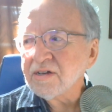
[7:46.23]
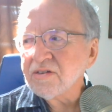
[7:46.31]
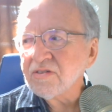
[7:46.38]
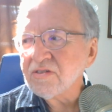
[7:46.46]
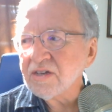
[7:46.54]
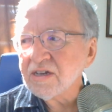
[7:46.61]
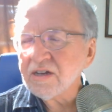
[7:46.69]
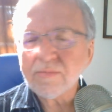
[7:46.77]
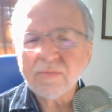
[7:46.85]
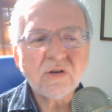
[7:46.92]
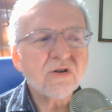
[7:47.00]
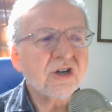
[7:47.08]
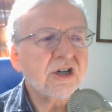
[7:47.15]

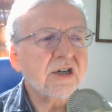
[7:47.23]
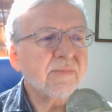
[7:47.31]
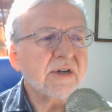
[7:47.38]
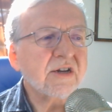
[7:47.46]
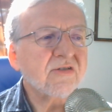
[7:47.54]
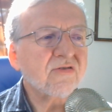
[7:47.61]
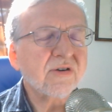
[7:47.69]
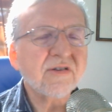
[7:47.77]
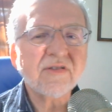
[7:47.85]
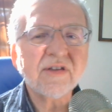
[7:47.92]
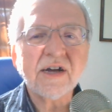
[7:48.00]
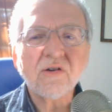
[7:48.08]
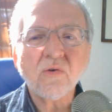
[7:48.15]

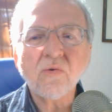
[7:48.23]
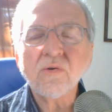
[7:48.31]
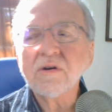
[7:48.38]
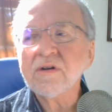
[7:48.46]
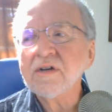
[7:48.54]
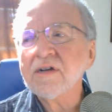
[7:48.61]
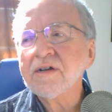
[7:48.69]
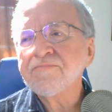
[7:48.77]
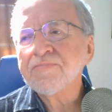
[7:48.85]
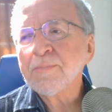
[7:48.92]
cwgministries.org,